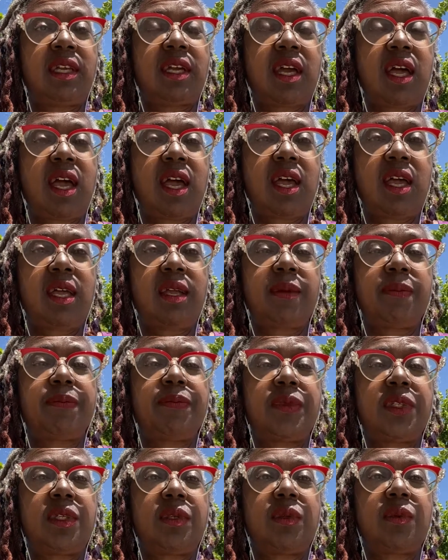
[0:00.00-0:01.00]

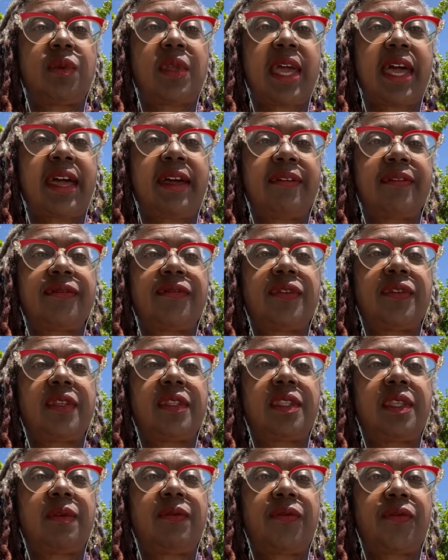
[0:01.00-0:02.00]
to have
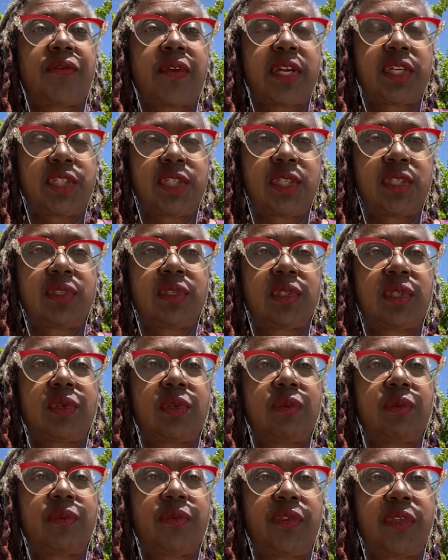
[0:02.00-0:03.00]
the freshest
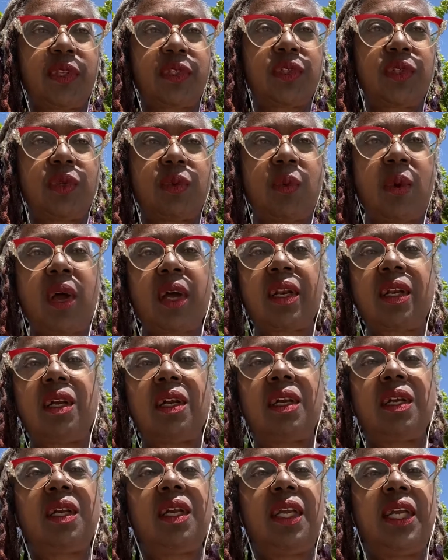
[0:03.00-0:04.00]
filtered
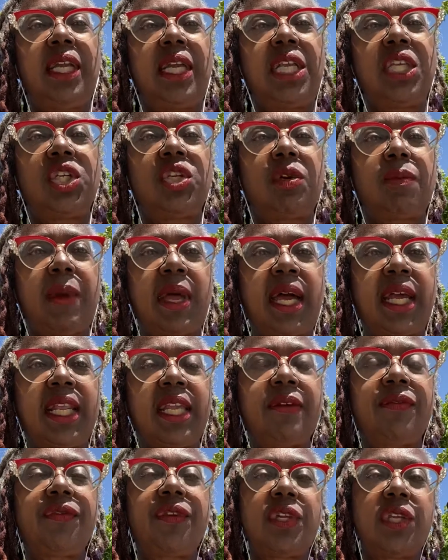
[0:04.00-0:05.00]
water in your body
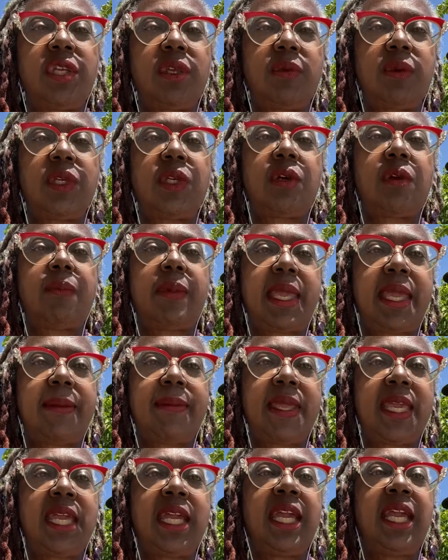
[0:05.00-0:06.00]
for you and your
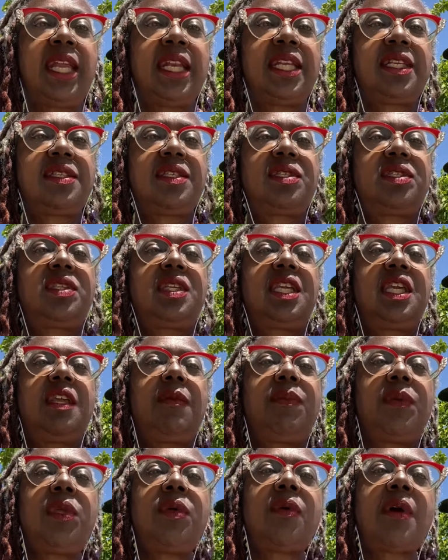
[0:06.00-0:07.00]
baby. This is to
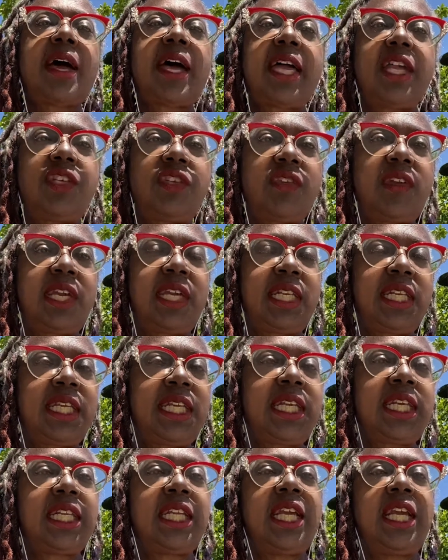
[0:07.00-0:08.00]
keep you
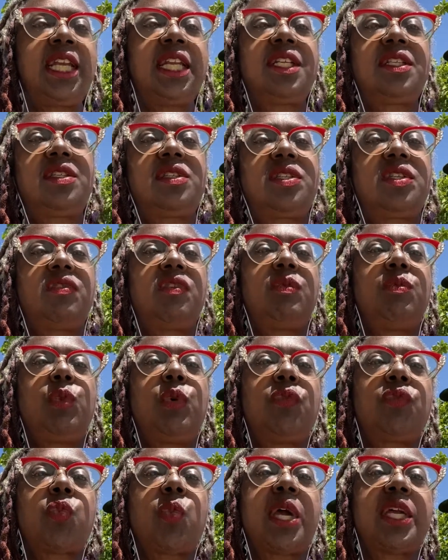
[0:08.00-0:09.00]
hydrated. This is to
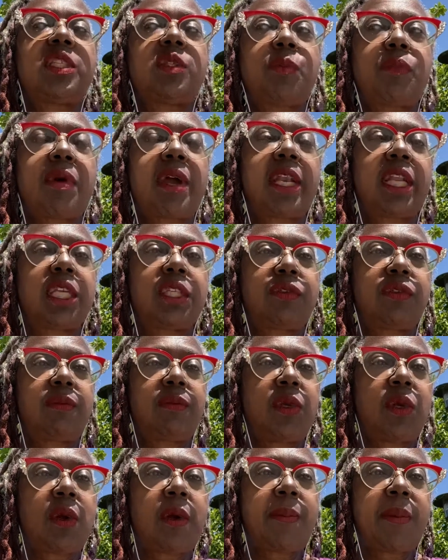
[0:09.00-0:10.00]
remove waste products from
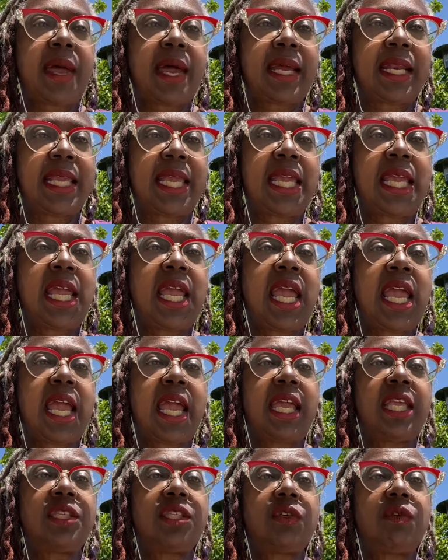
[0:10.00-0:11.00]
your body
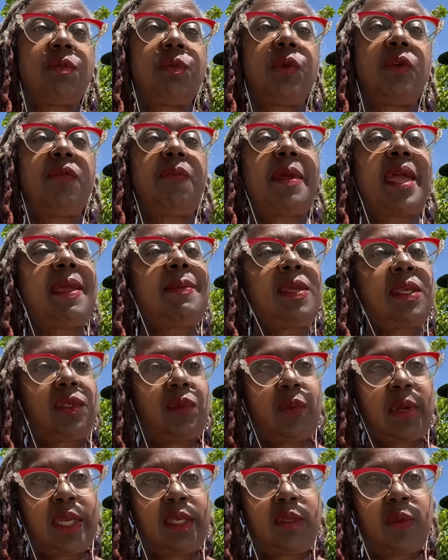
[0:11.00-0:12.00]
and to remove baby's
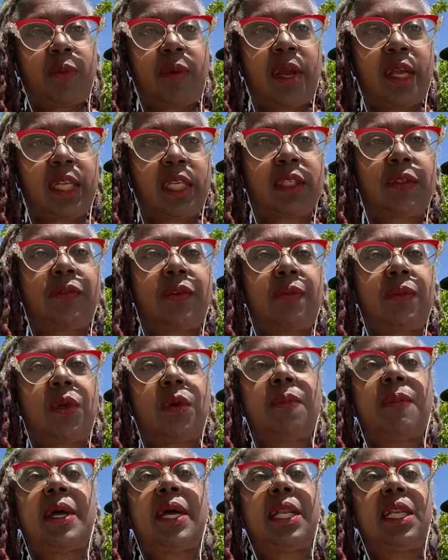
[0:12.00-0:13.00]
waste products from your
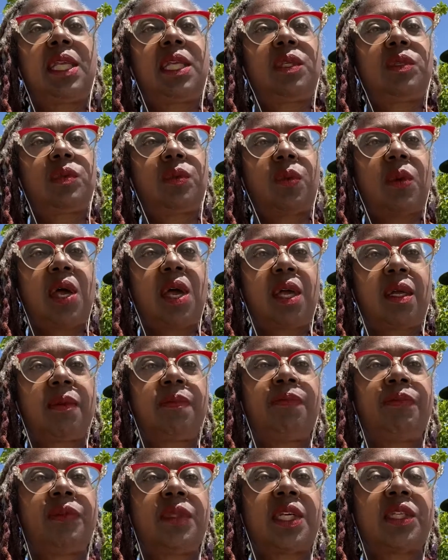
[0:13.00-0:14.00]
body as well.
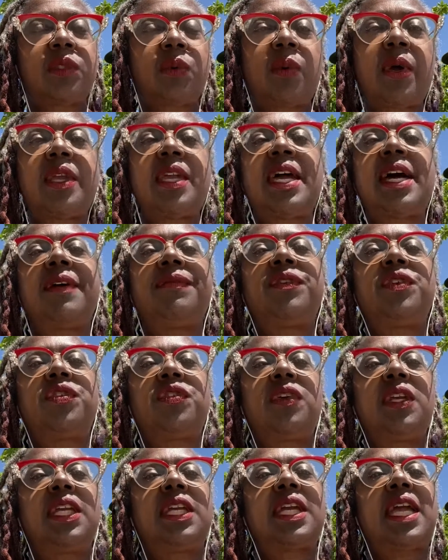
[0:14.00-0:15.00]
That's why you have to
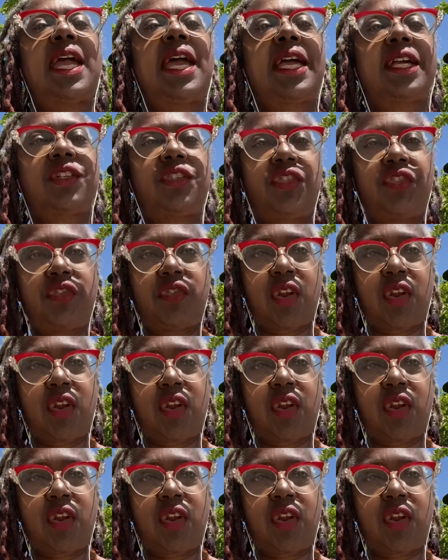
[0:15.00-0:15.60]
drink extra,